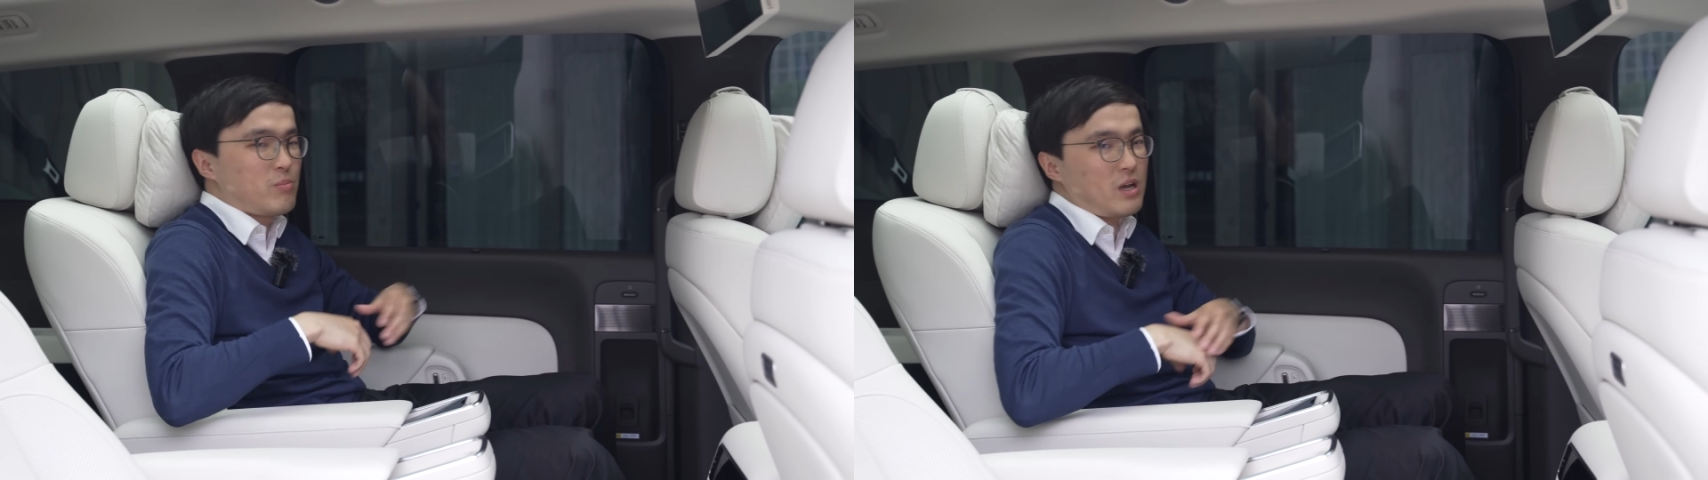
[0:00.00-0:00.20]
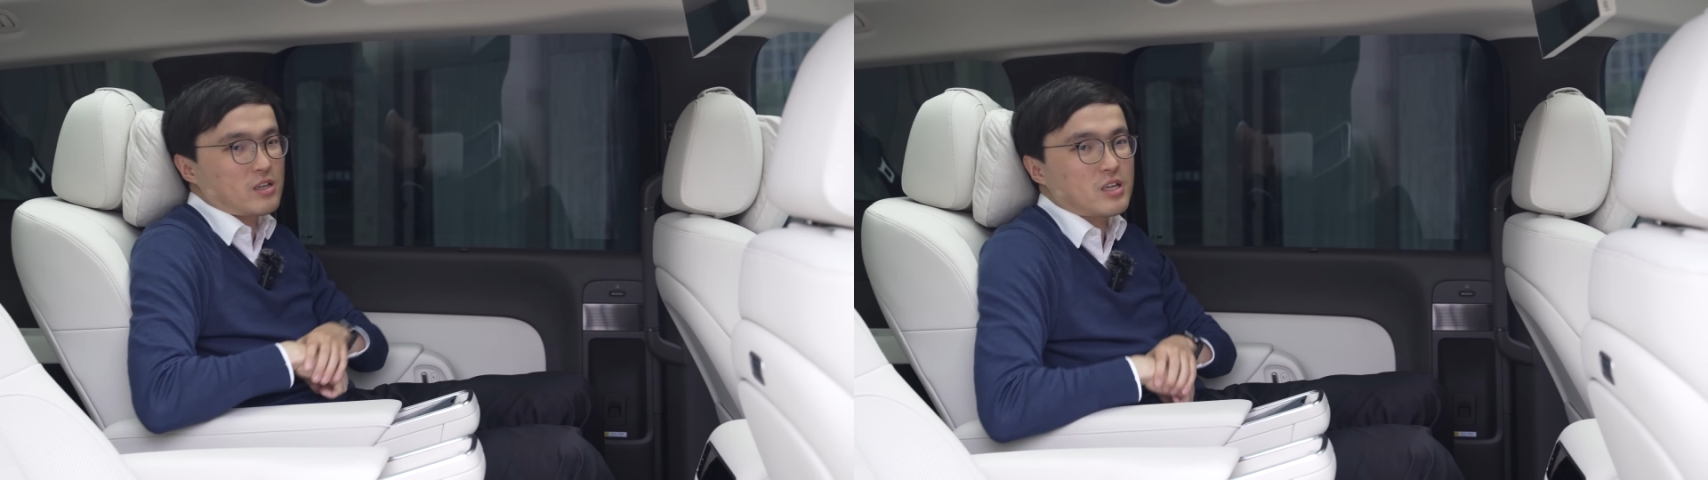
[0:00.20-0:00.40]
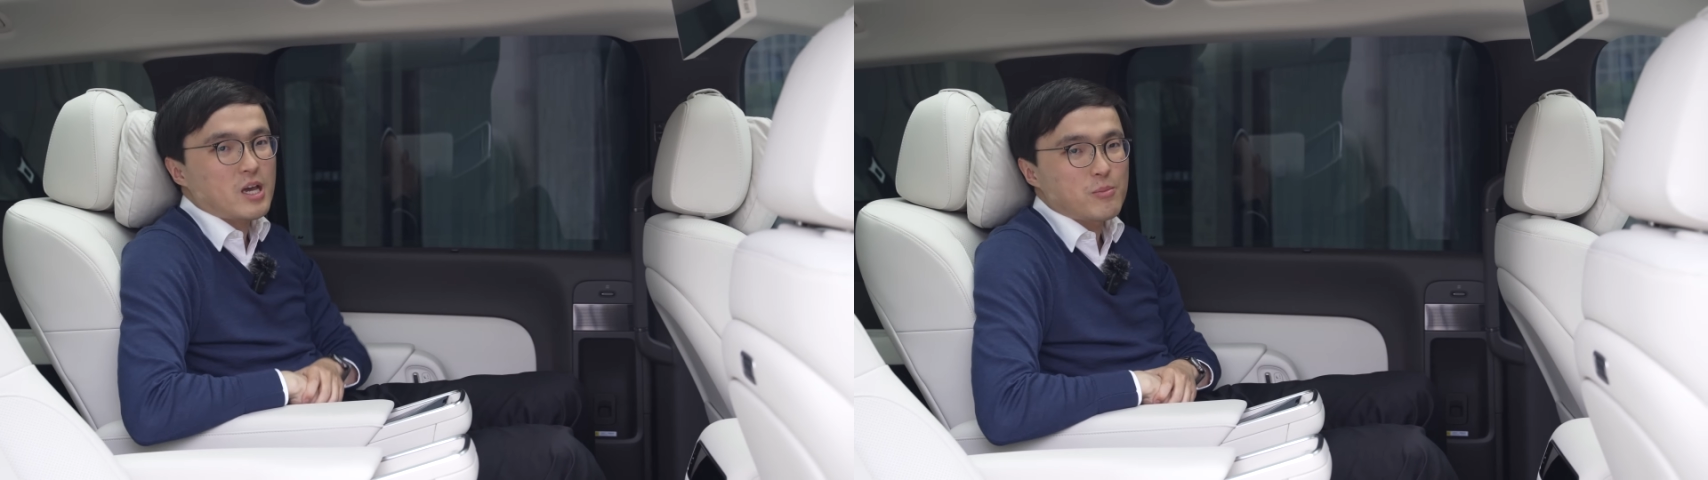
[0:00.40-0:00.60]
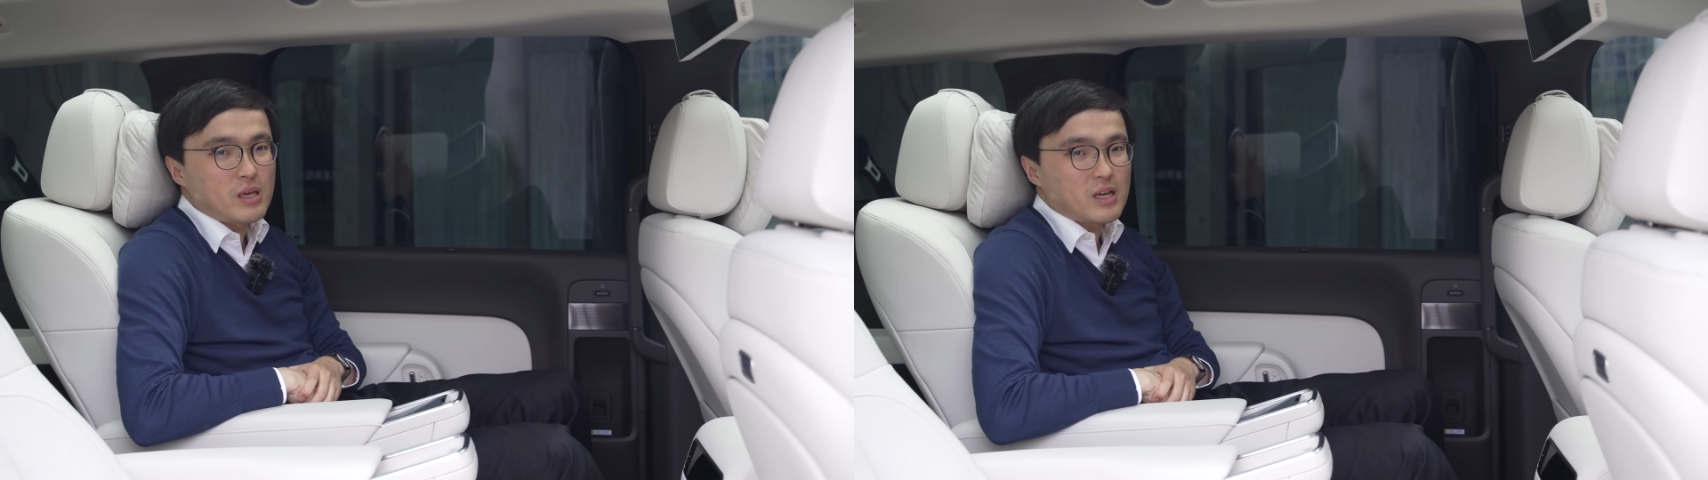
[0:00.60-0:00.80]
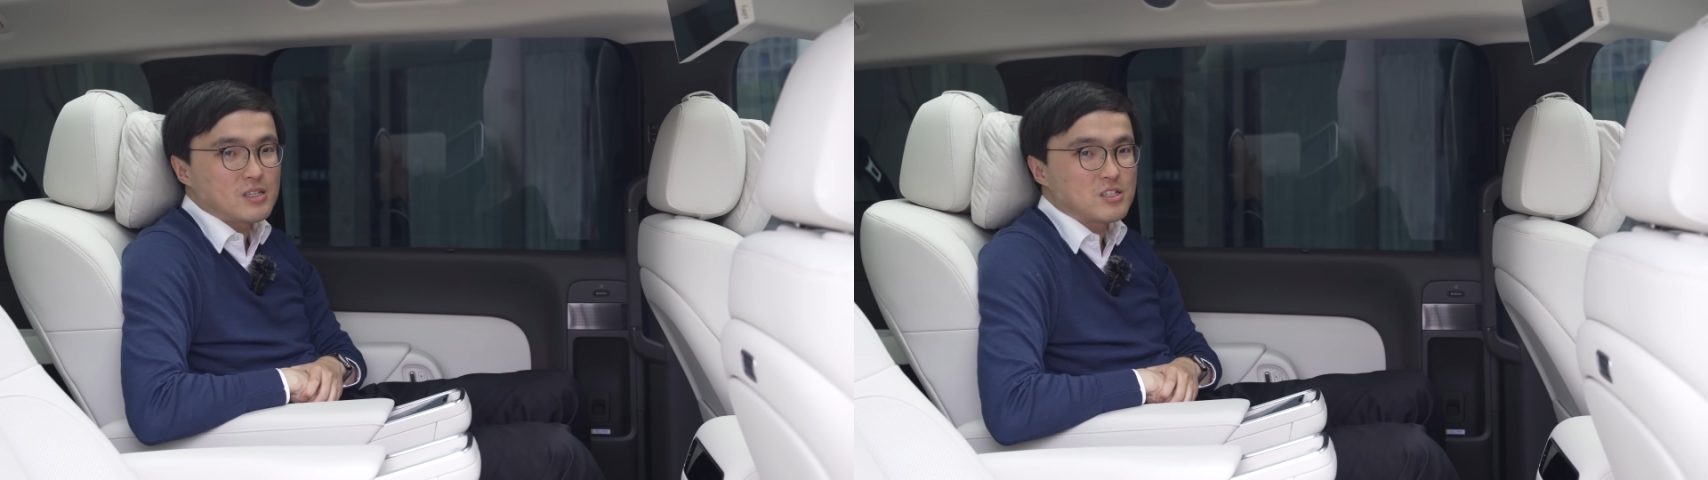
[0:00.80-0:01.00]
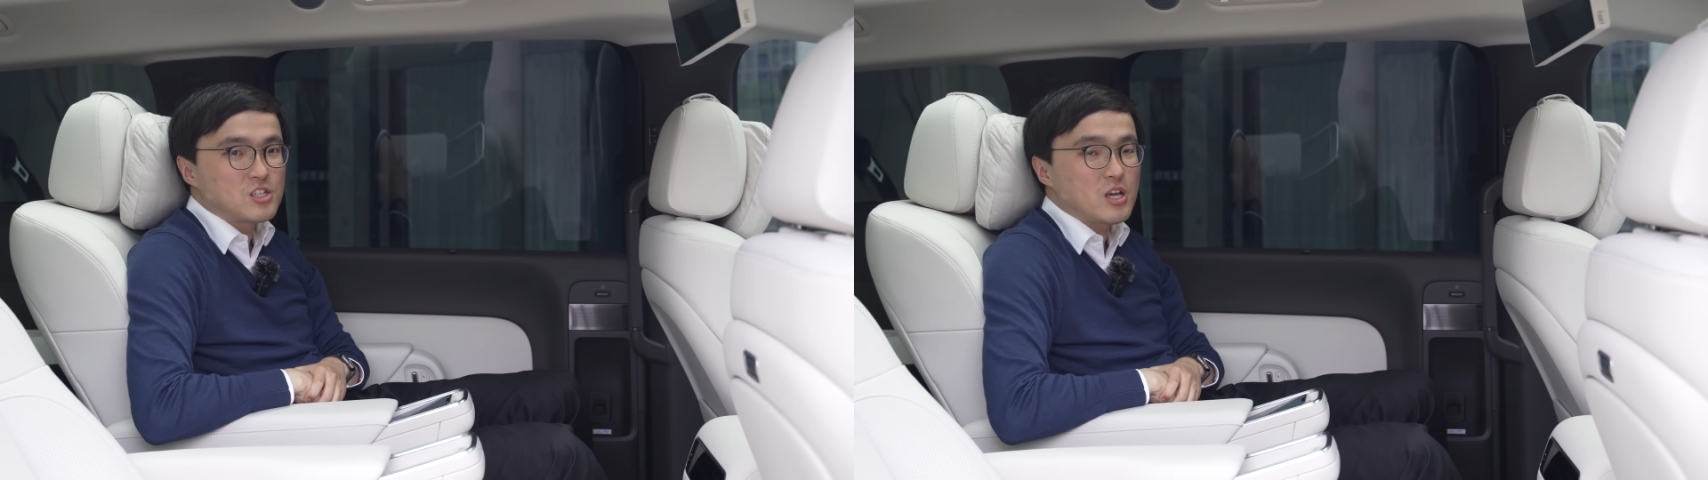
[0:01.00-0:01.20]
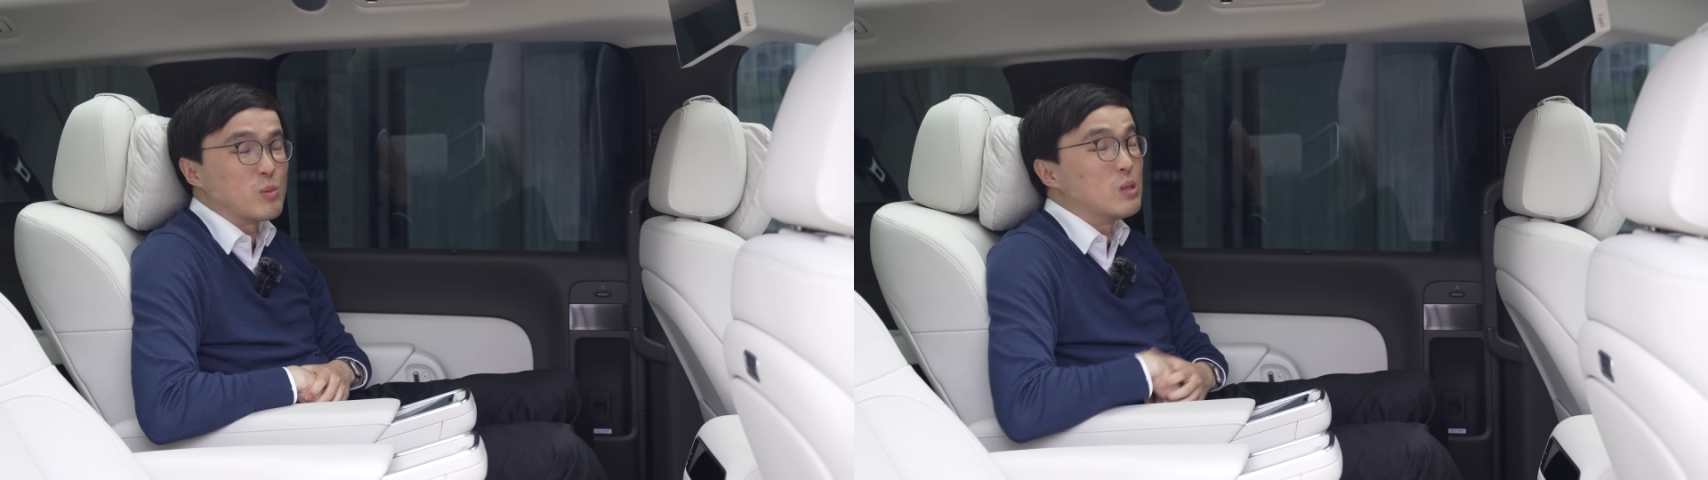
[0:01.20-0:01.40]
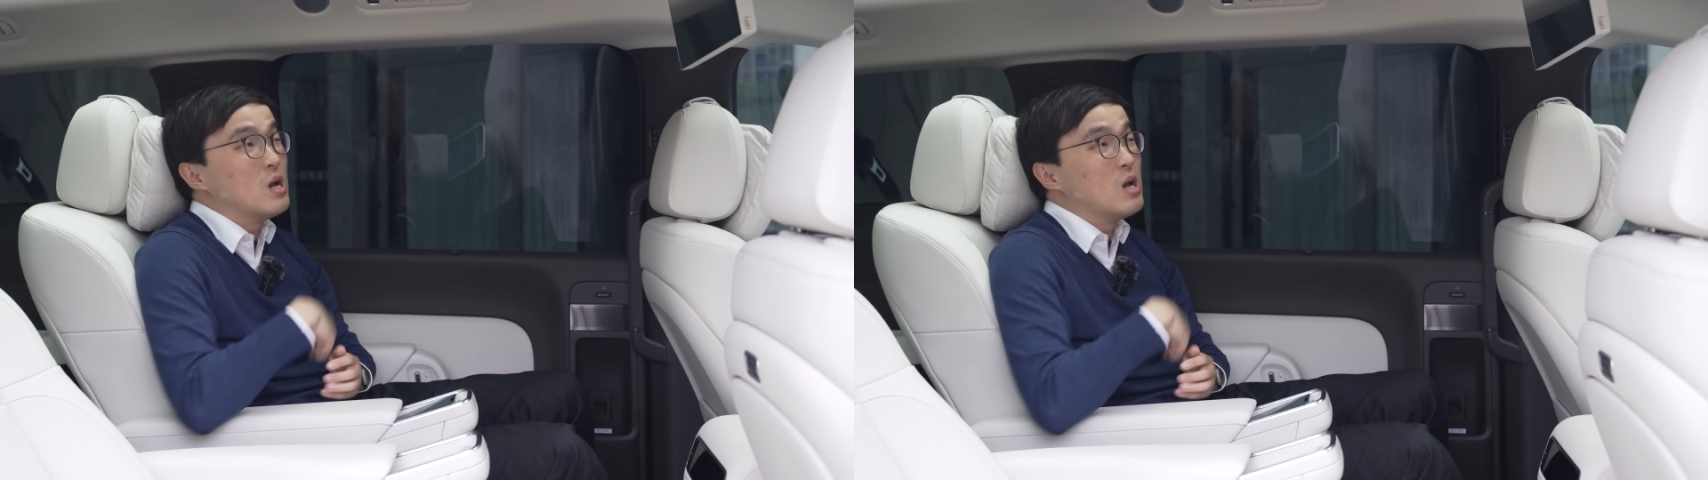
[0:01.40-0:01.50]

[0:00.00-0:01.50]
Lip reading: back cabin entertainment.